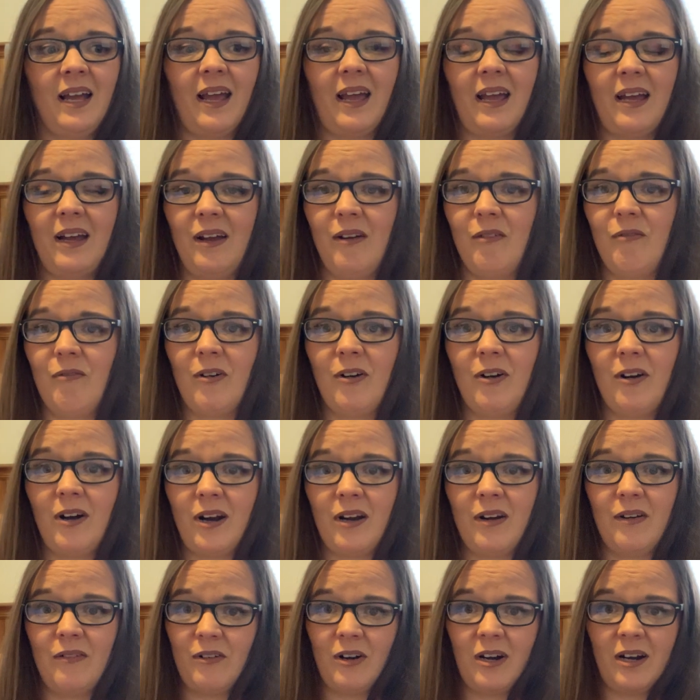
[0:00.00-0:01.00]

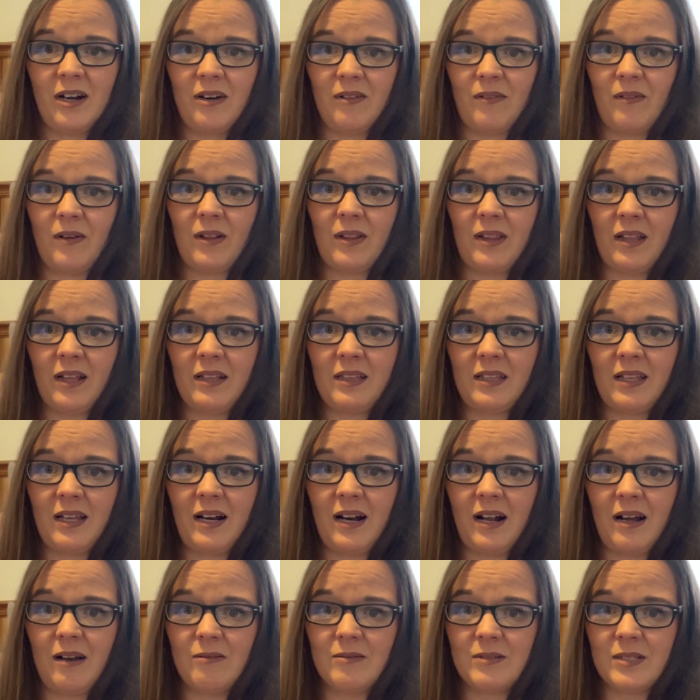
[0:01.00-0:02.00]
ever think that
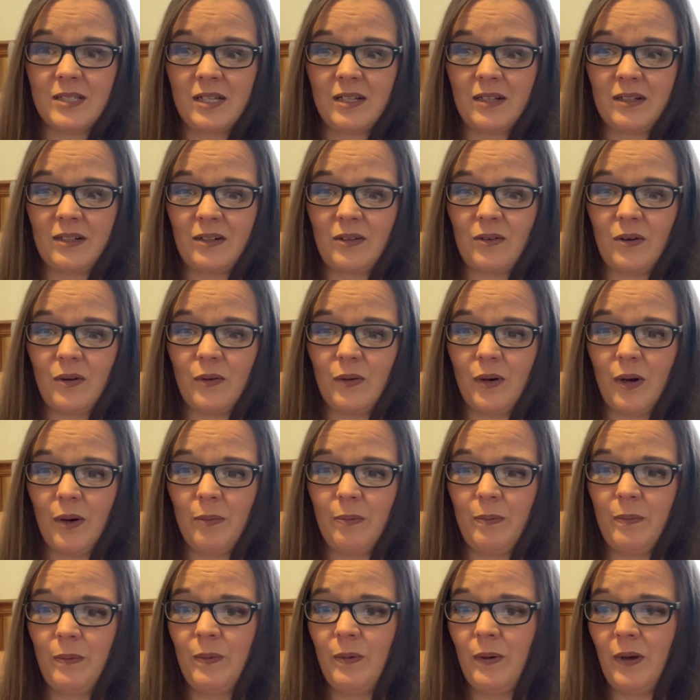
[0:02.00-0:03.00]
I was gonna grow
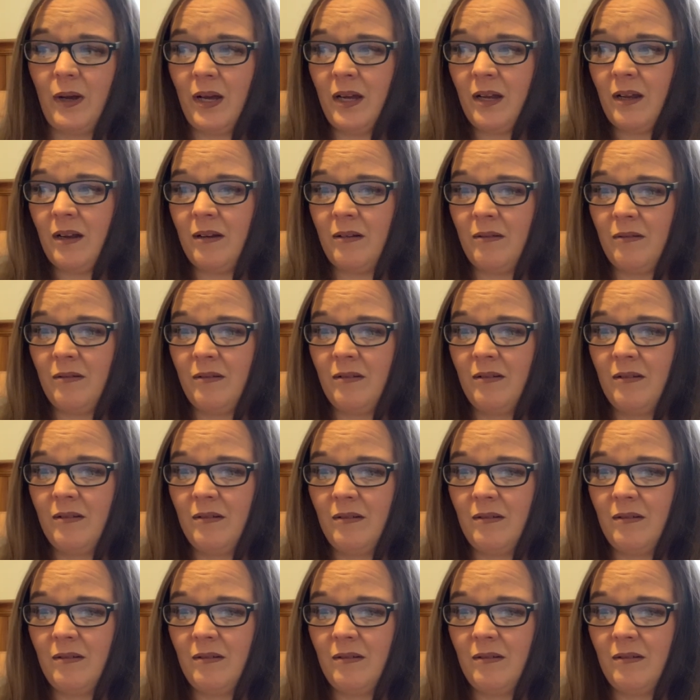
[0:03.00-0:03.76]
up and